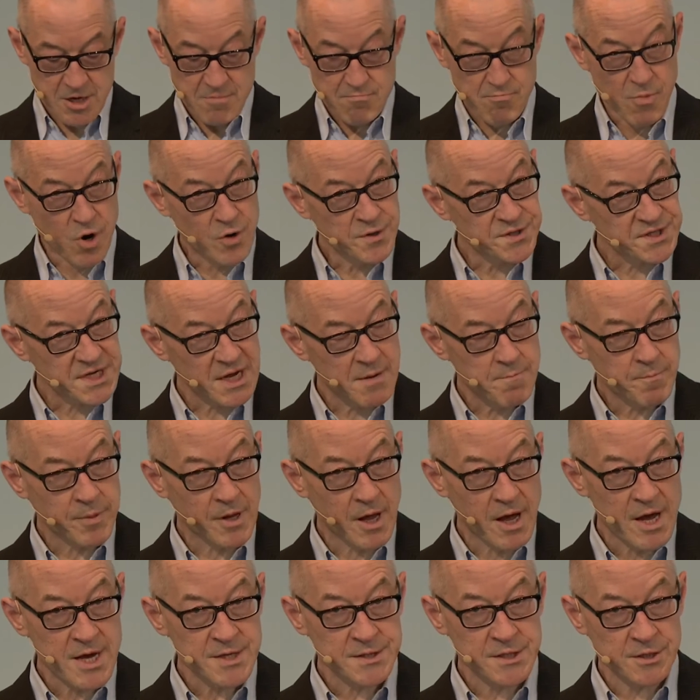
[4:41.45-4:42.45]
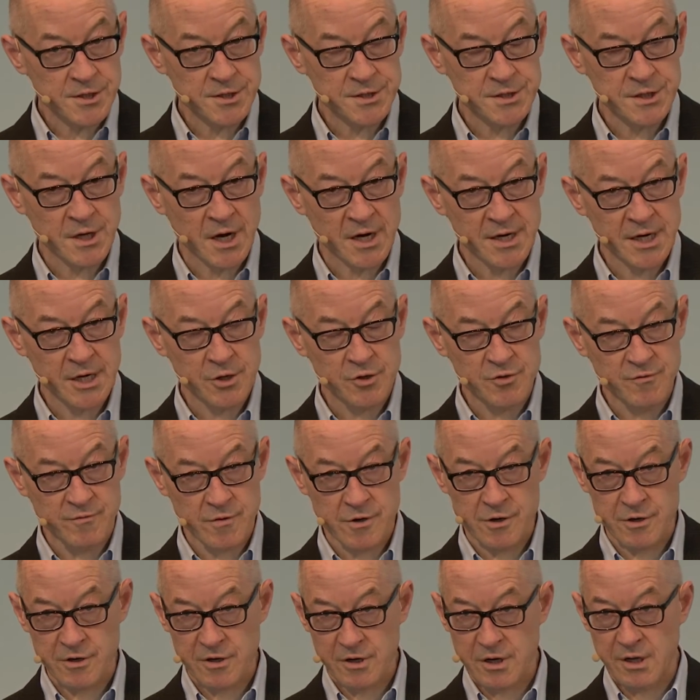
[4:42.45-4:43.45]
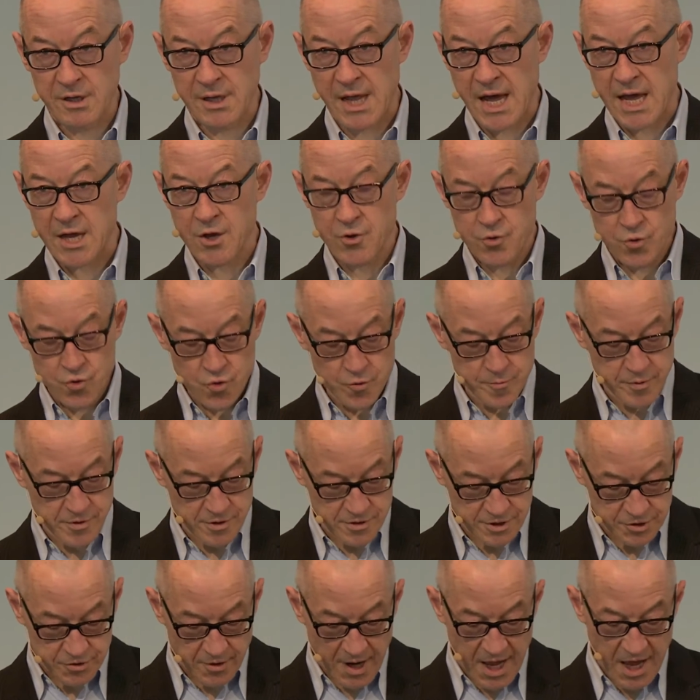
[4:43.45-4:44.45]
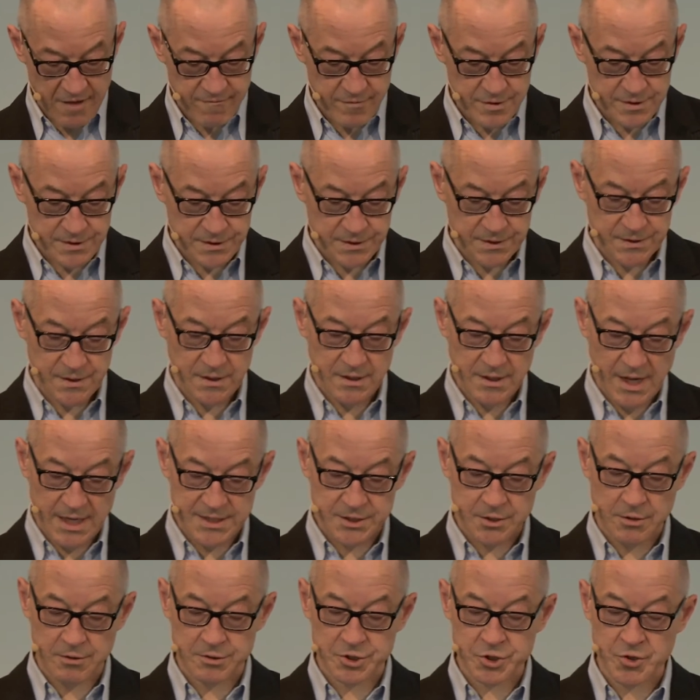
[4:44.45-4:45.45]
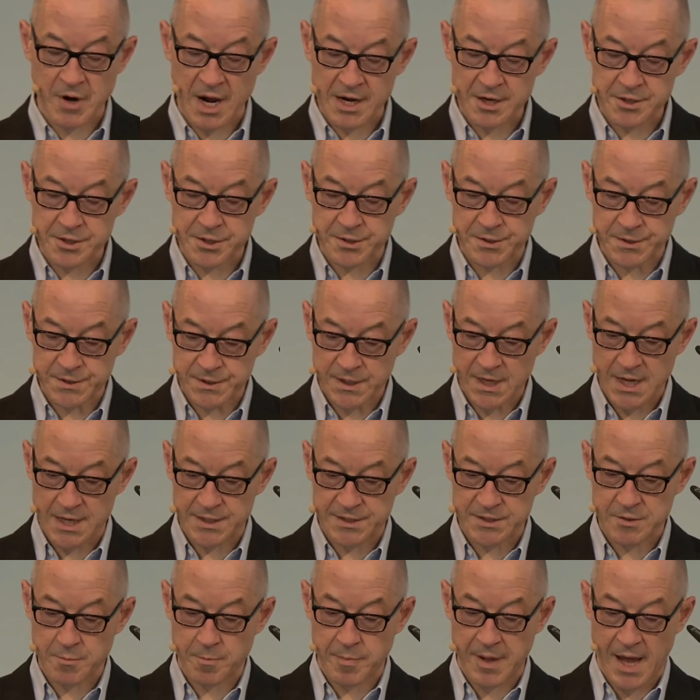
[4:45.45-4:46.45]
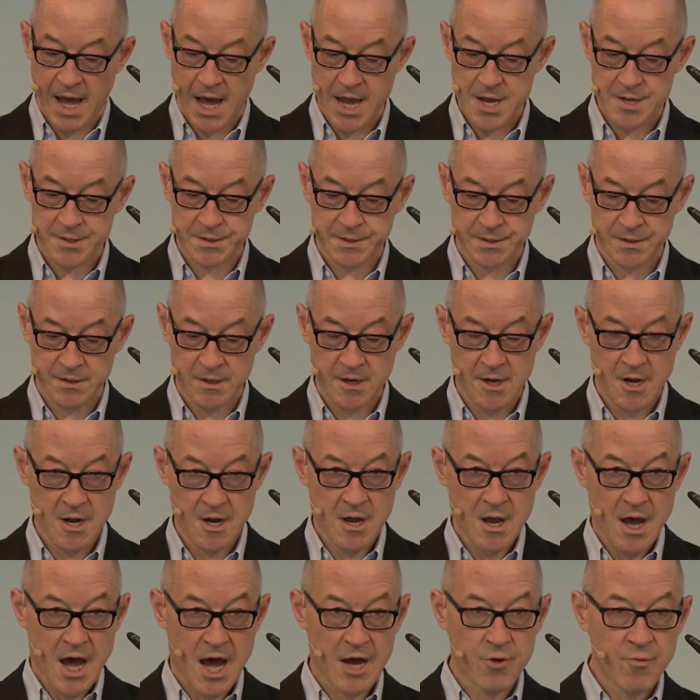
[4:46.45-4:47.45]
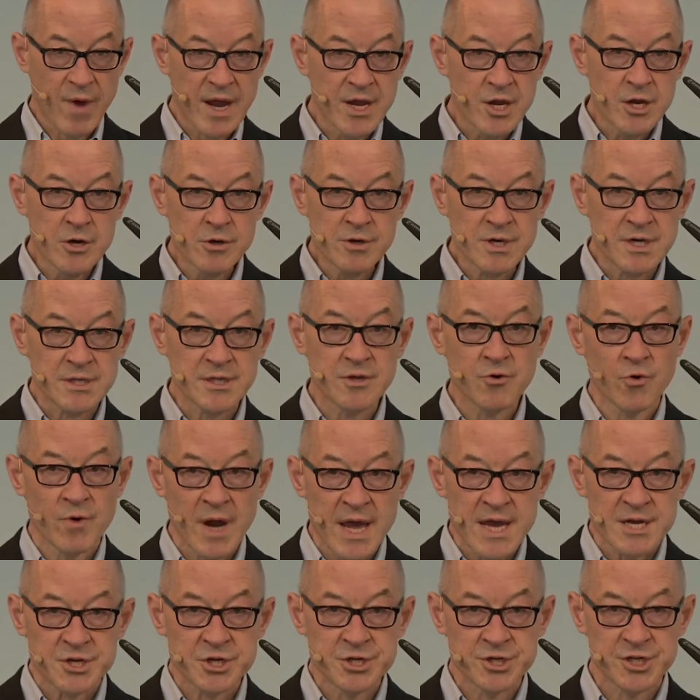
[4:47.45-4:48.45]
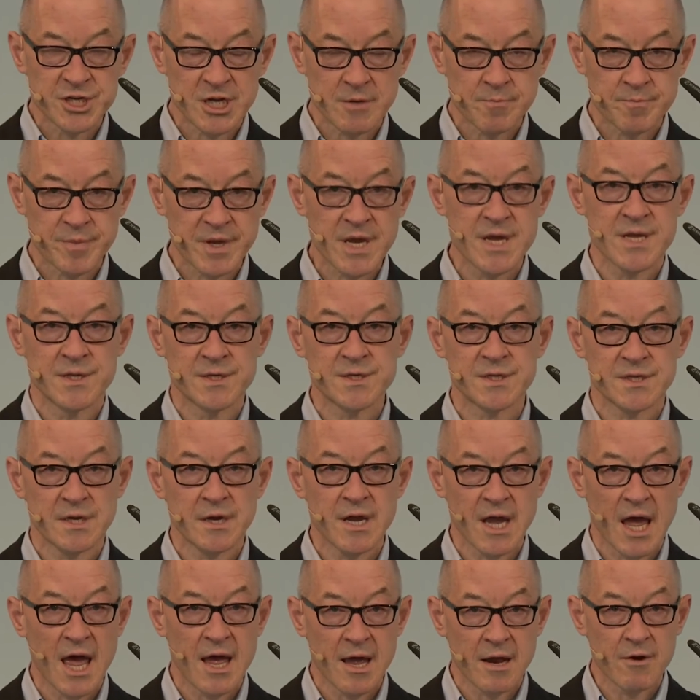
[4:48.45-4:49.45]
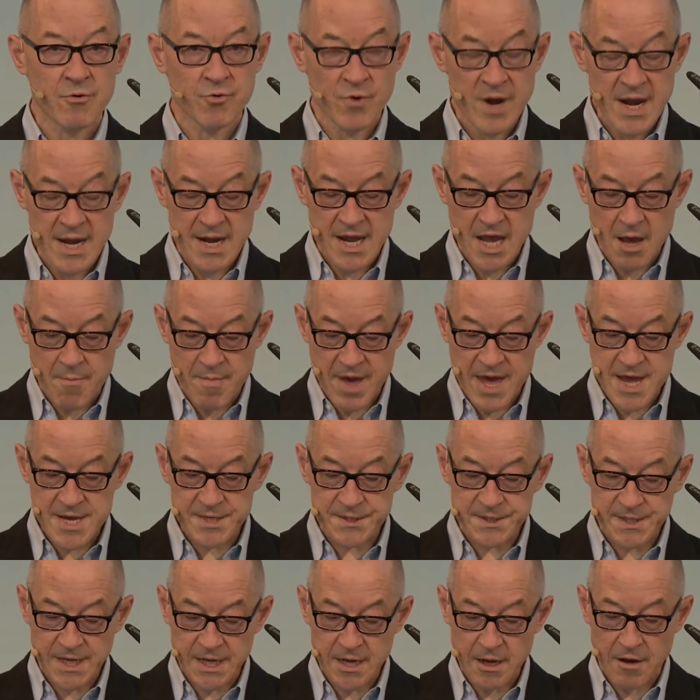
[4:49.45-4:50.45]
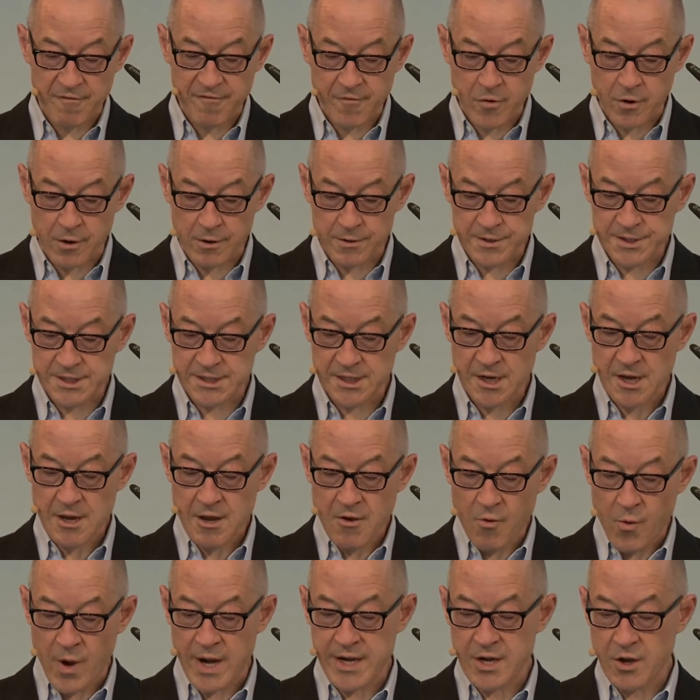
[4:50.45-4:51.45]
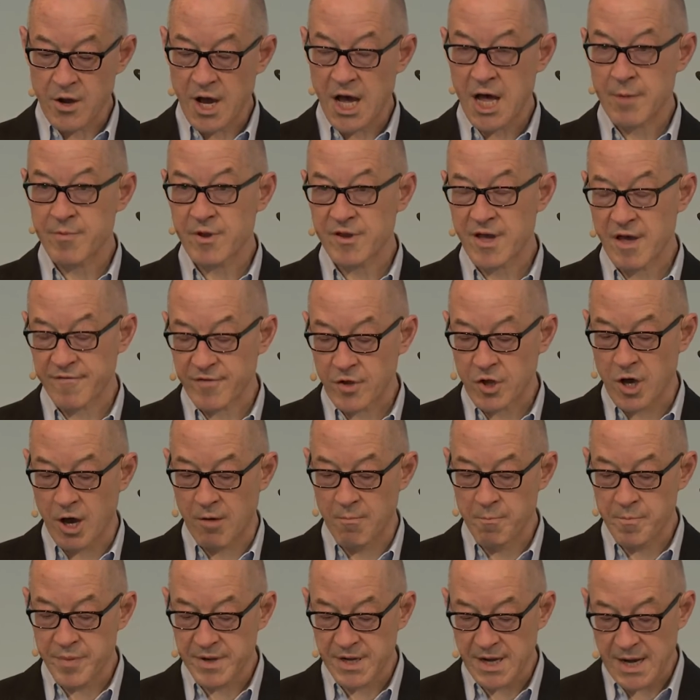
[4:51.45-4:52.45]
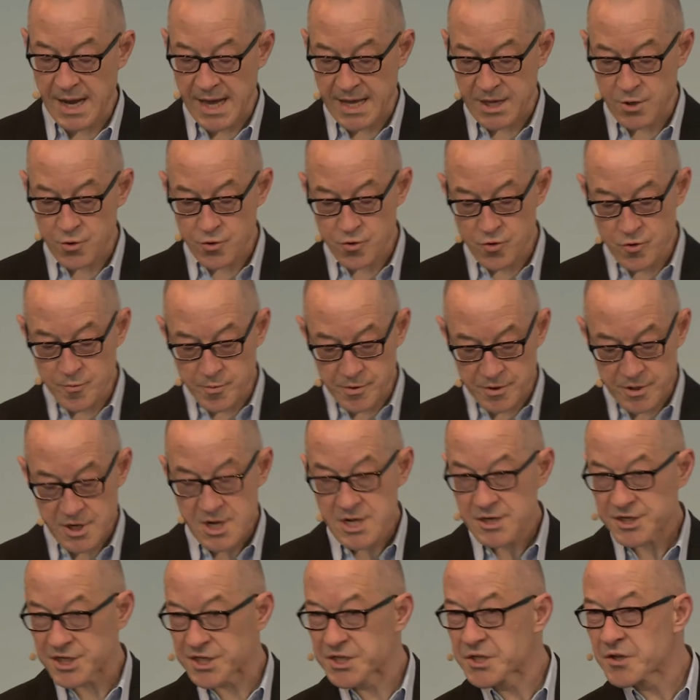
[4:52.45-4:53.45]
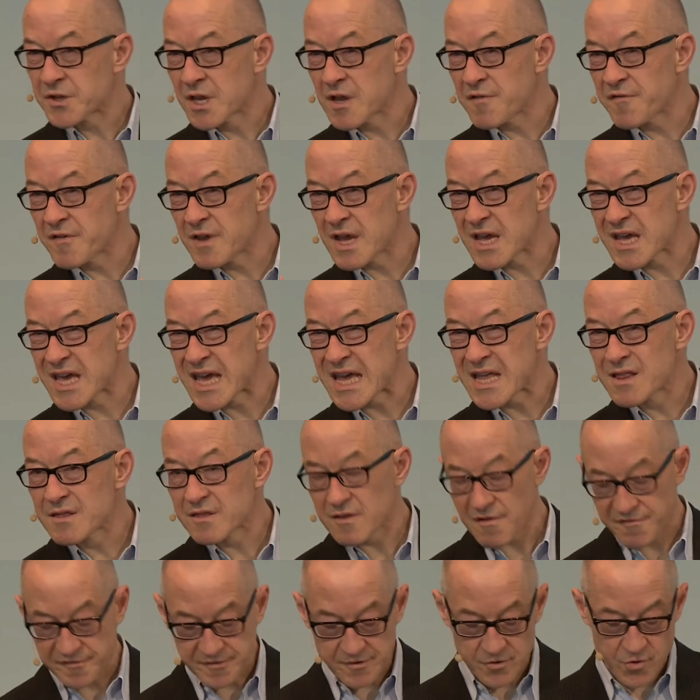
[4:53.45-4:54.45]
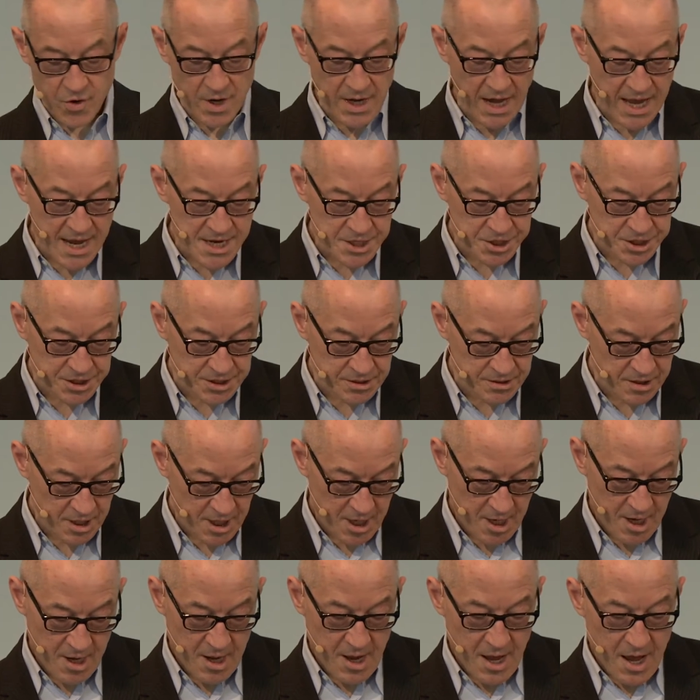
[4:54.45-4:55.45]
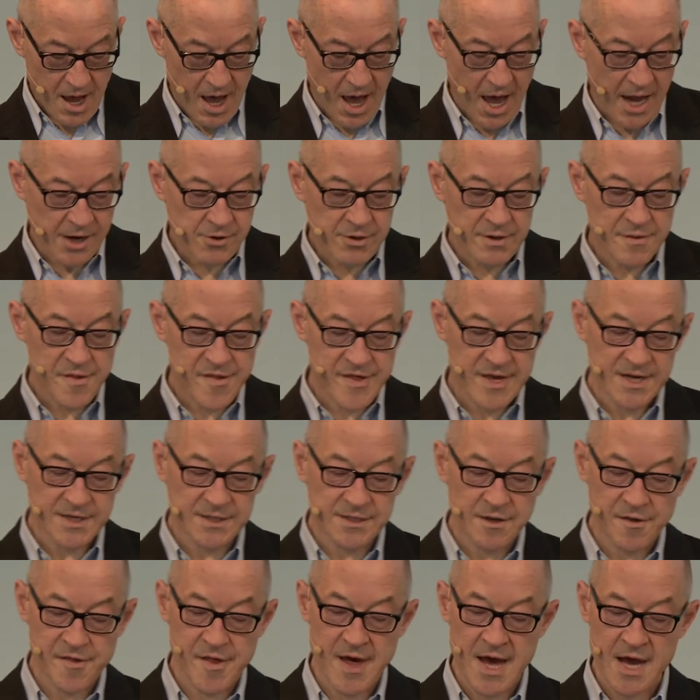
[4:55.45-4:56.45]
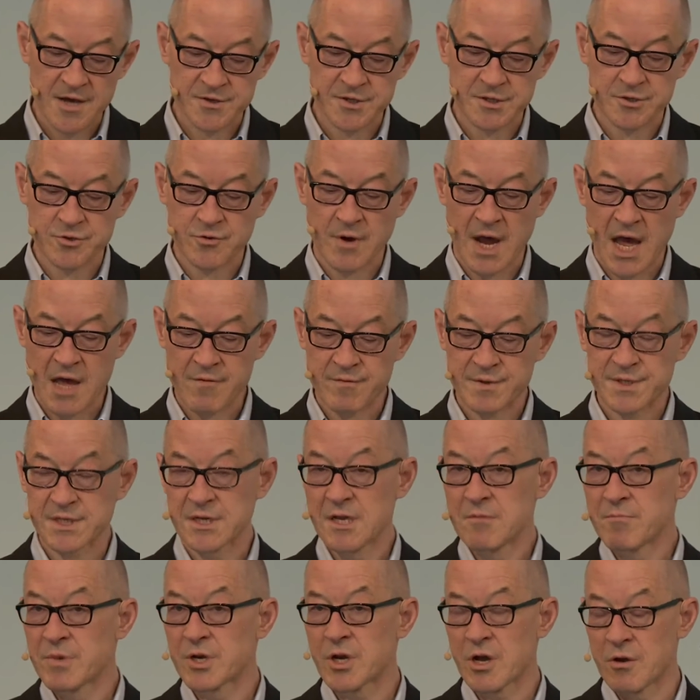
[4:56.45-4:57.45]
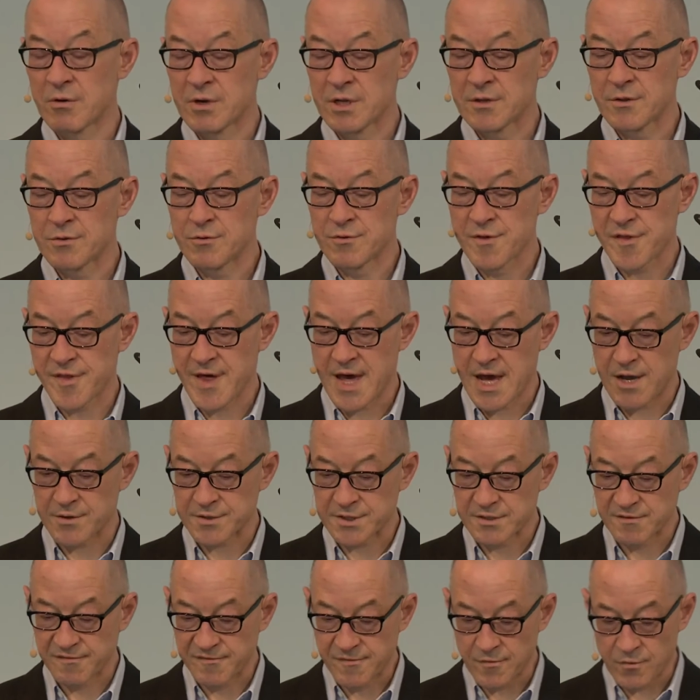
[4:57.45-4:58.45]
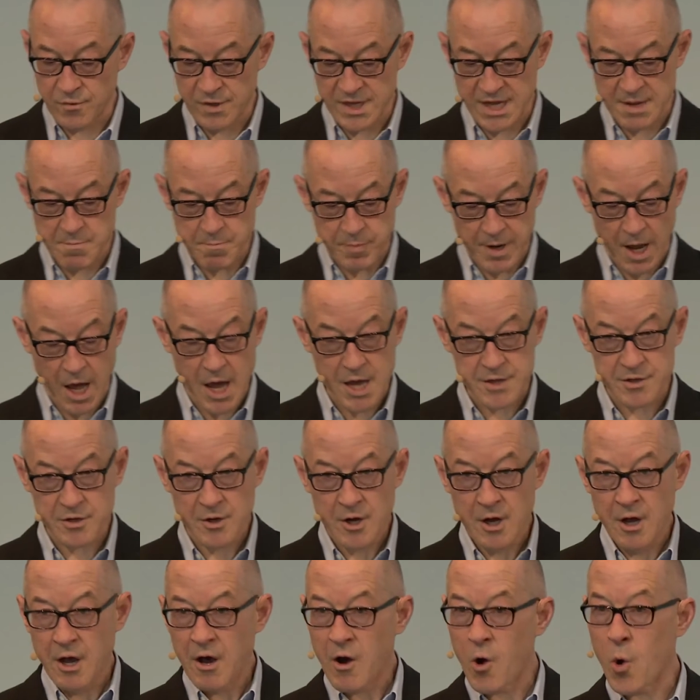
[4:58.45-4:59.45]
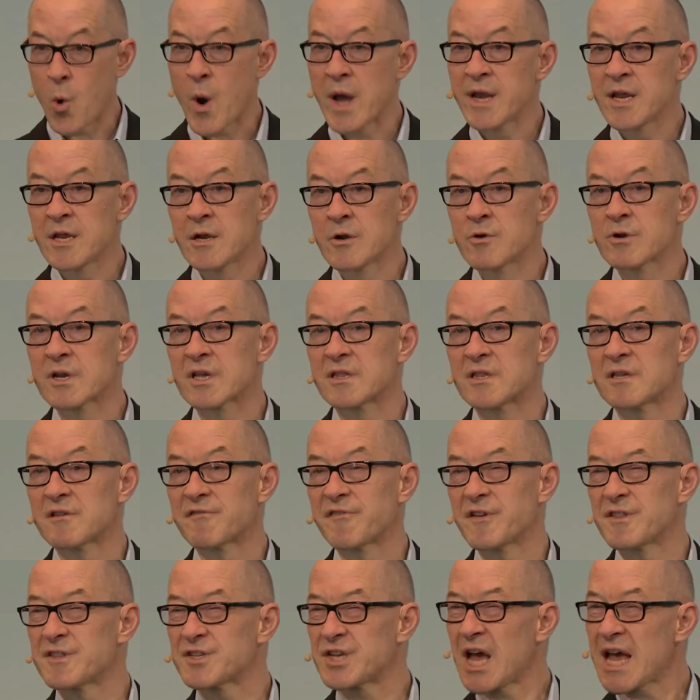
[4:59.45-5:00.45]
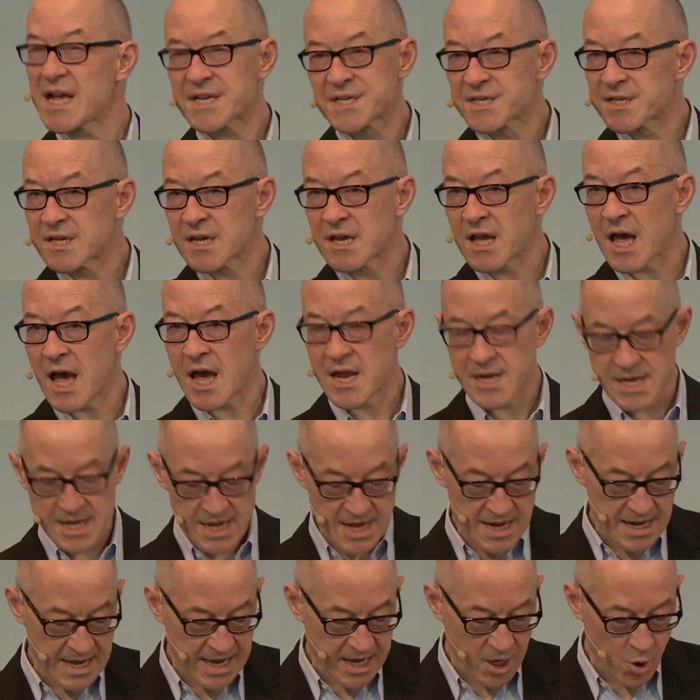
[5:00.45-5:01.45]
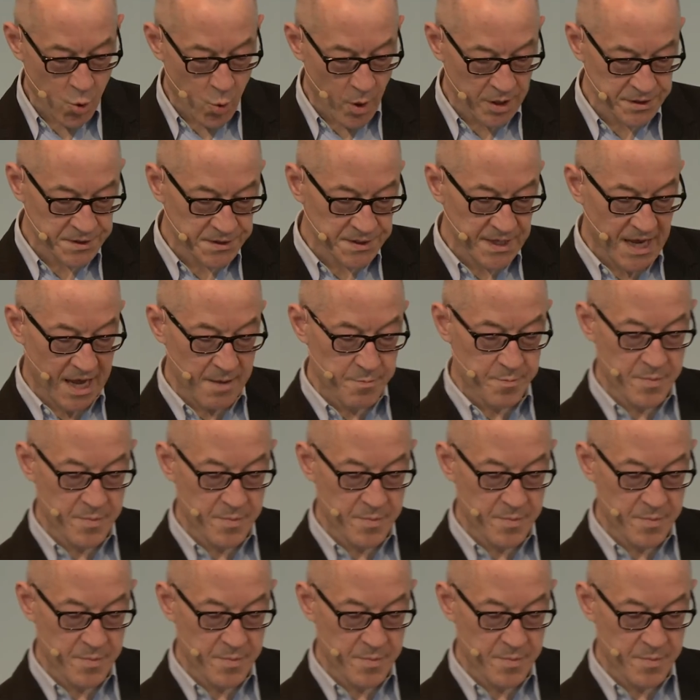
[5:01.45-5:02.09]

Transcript: Most employees are starting to work like Uber drivers, as contractors and suppliers. And when you look at the relationship, it's really amazing, of course, when you have a company like Uber. Just to give you a hint of the relation, 160,000 drivers, but only 2,000 fully employed. Or when you look at the fantastic idea like WhatsApp,